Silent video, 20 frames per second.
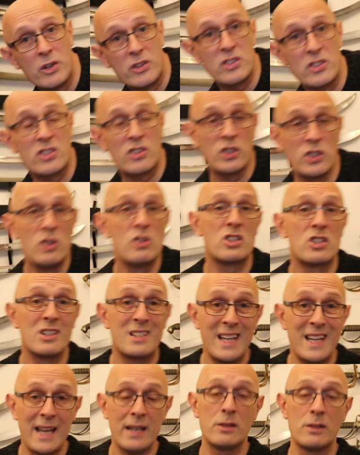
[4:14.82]
just use the
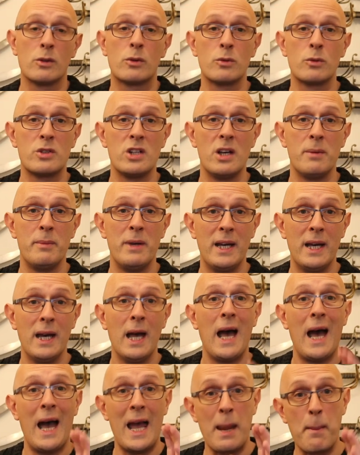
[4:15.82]
technical term here,
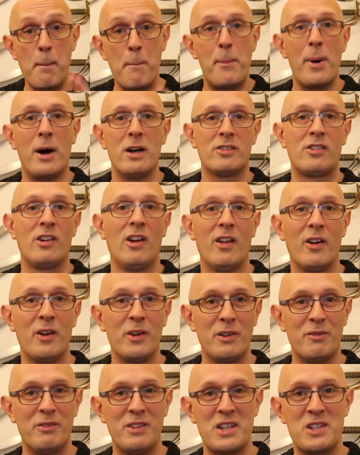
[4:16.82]
a
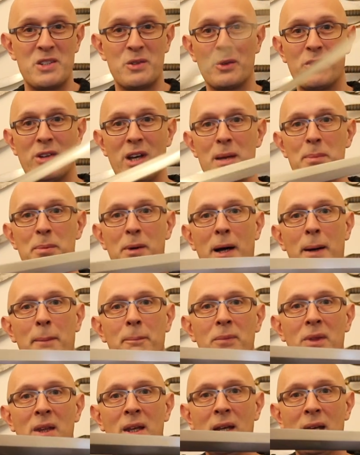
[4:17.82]
buttload of distal taper,
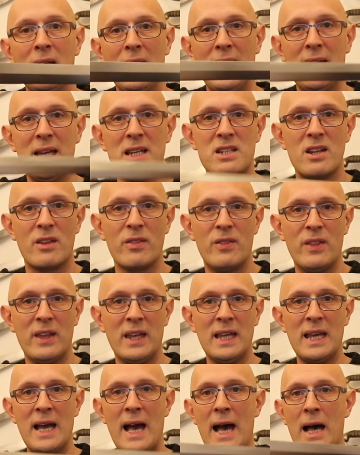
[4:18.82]
is
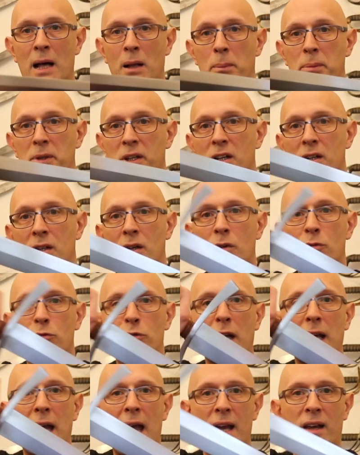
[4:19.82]
the Albion
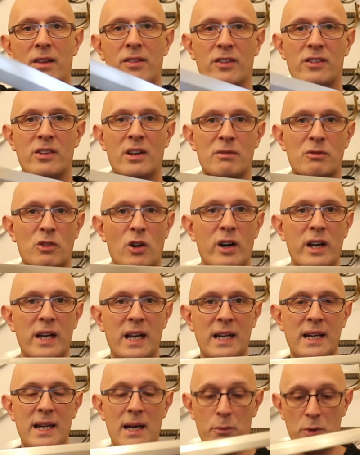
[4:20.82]
Ringec that I've got
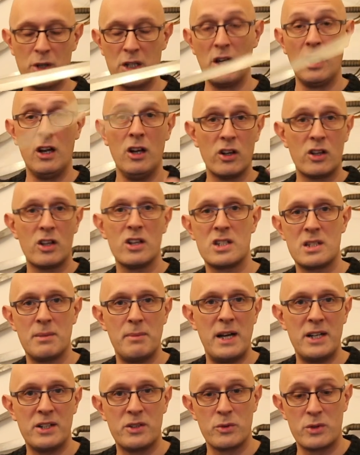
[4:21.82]
here. Now, we're going to look at
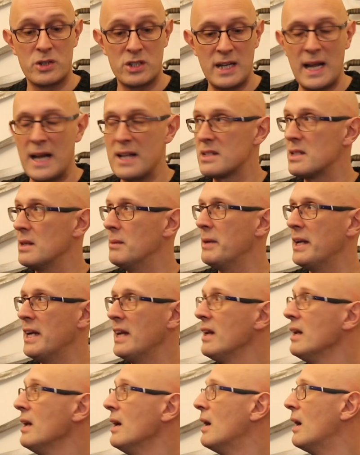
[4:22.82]
some actual stats in a
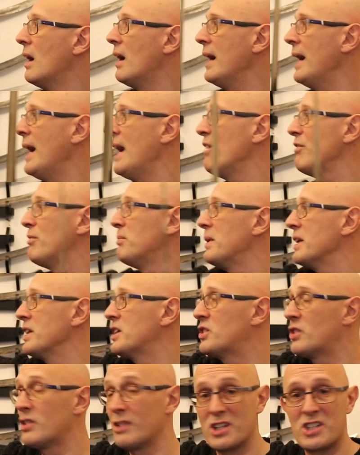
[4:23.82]
minute. I have my
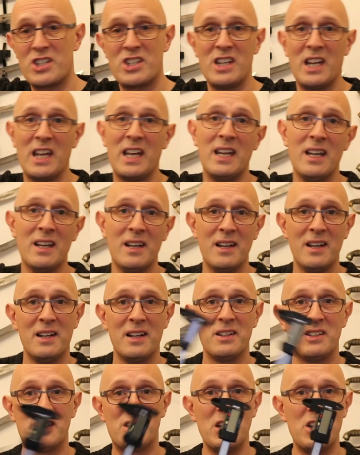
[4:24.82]
trusty
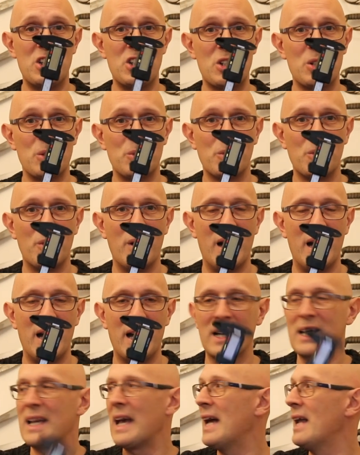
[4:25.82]
digital
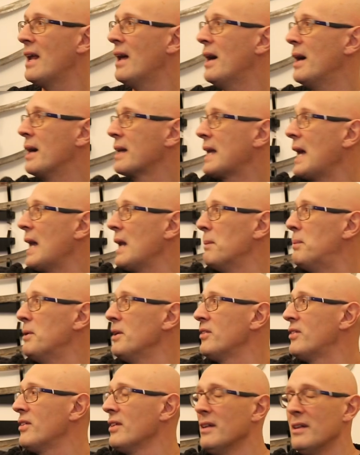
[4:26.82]

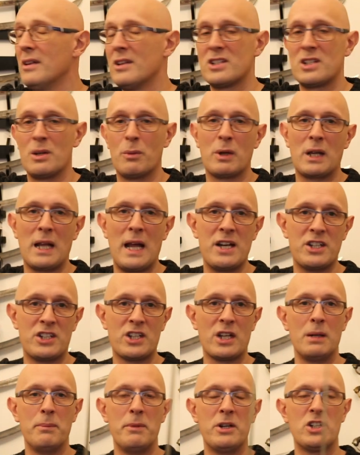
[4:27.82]
calipers, so we're
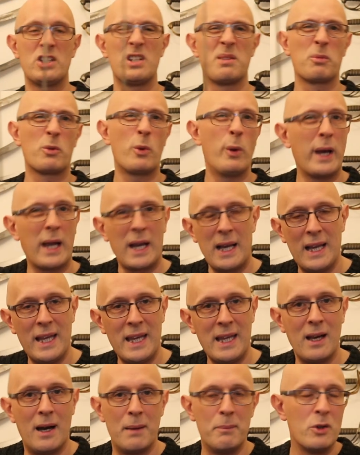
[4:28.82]
actually going to measure some
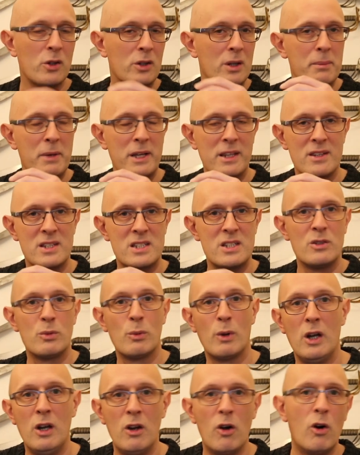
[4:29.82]
quickly. I'm not going to make this
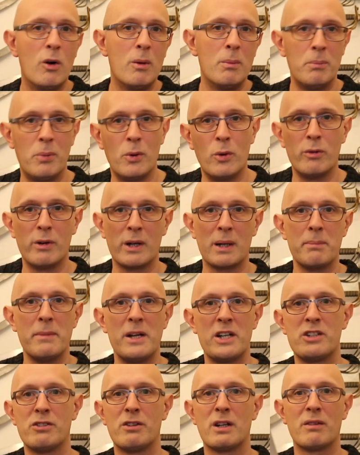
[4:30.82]
into a long, boring
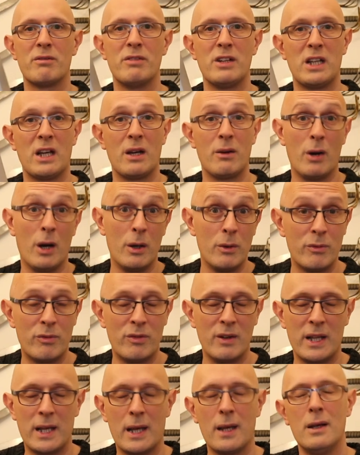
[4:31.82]
measuring video,
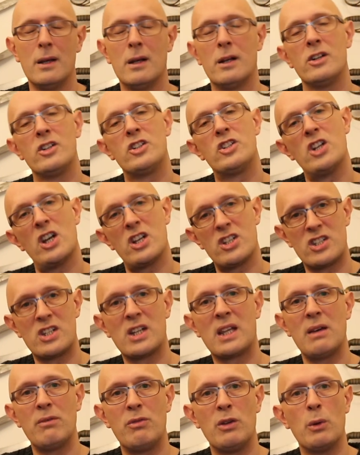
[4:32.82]
hopefully, just to
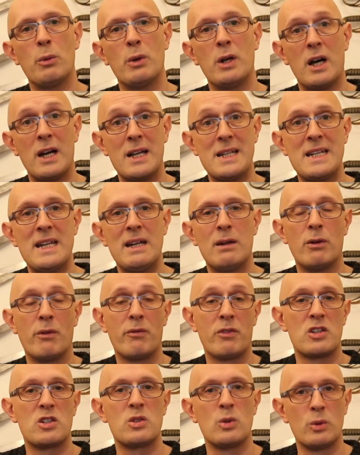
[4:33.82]
give you an idea of
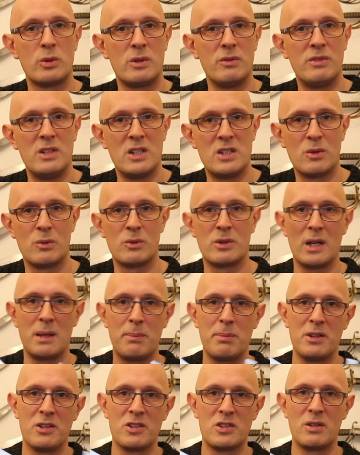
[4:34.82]
the sort of distal
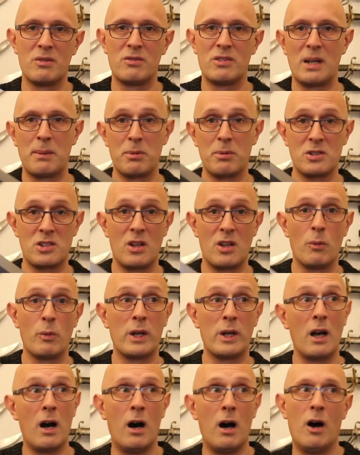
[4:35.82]
taper and the sort of tapers that
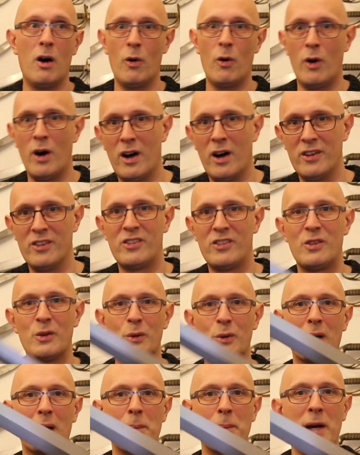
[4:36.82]
we are or aren't
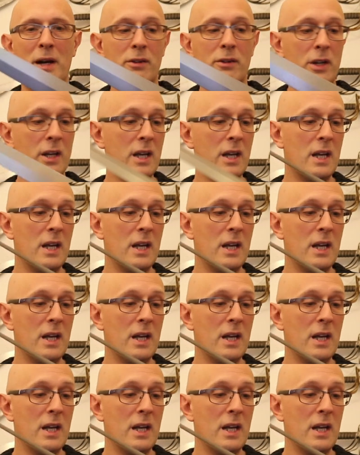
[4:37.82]
talking about.